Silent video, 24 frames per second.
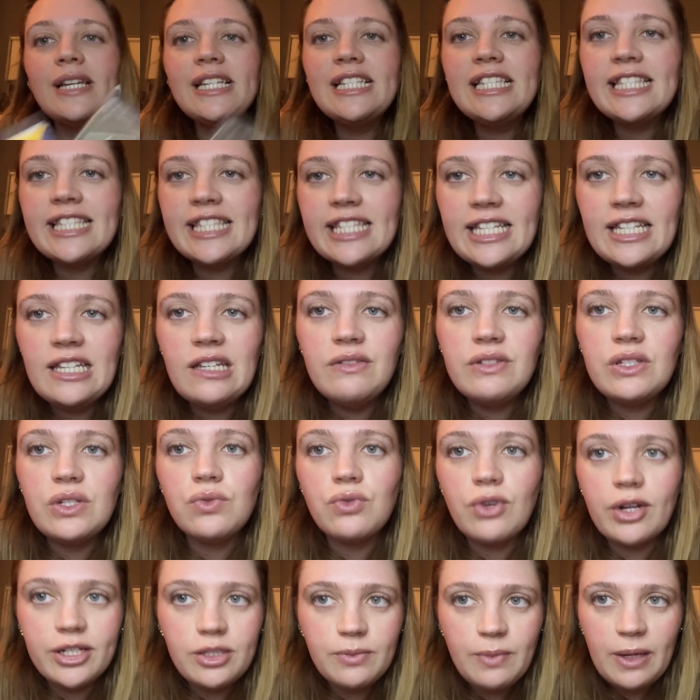sleeves and
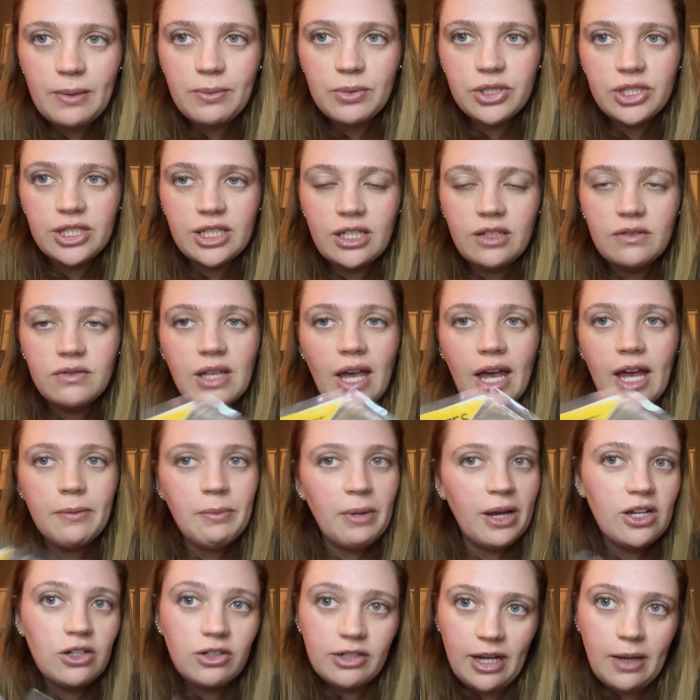rice paper sleeves I
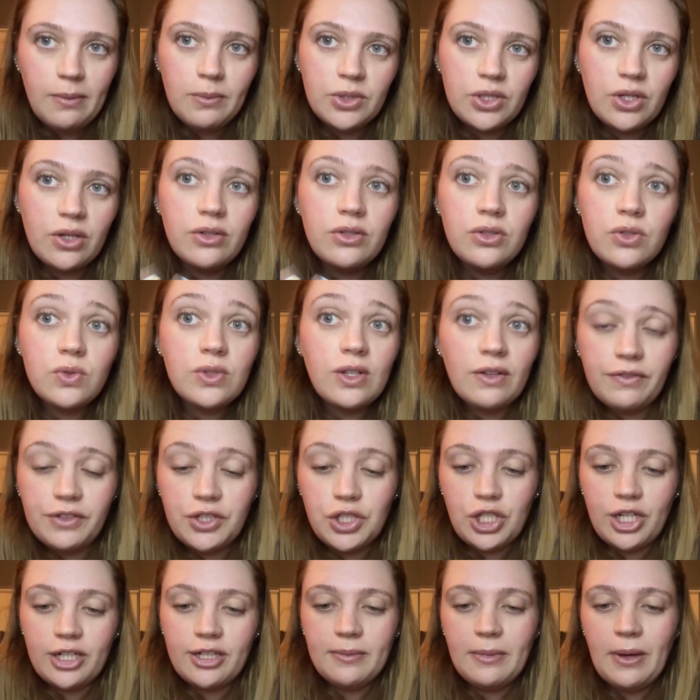buy on Amazon, so definitely
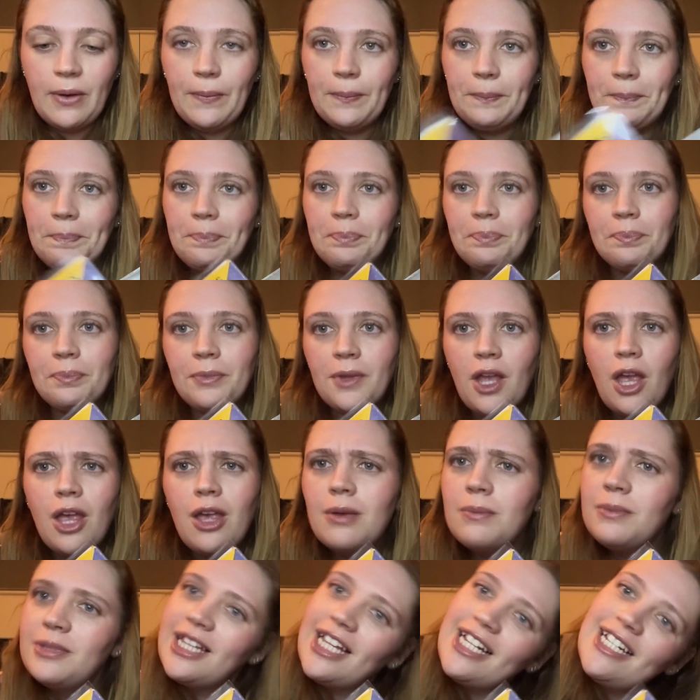check them out.
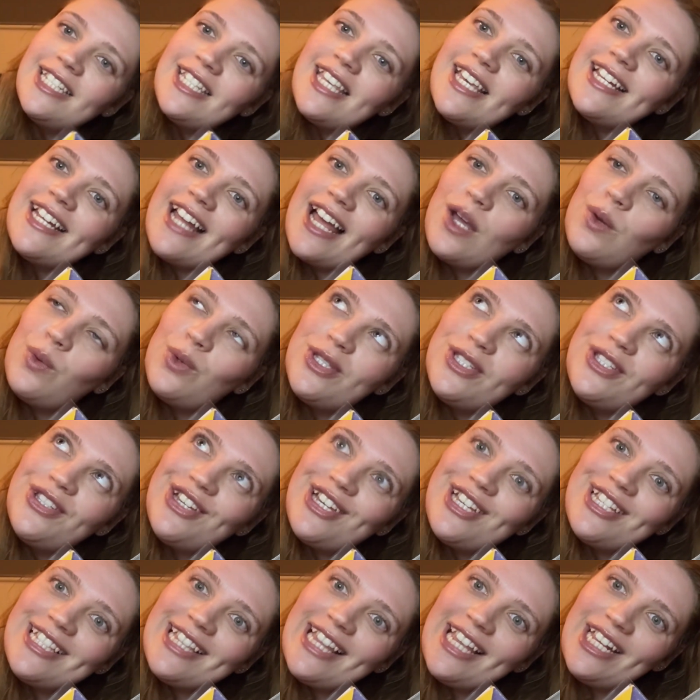But that is it. I will see you
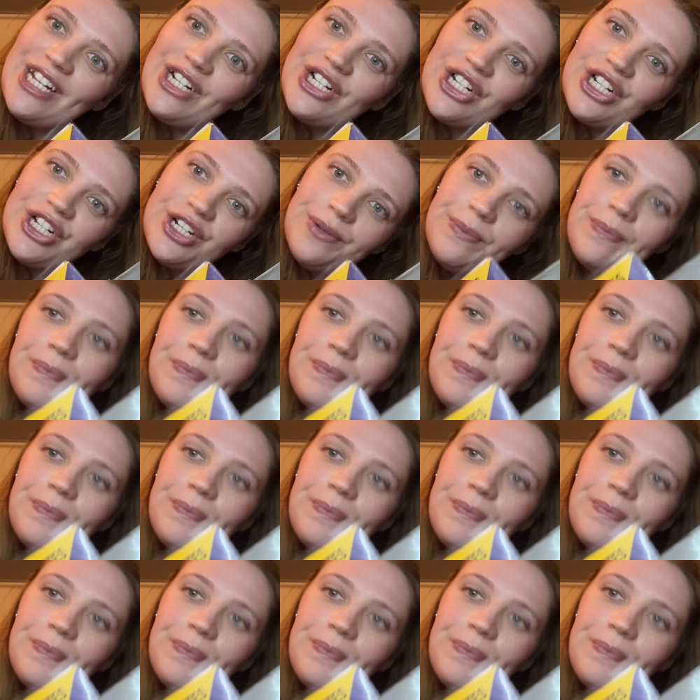guys later.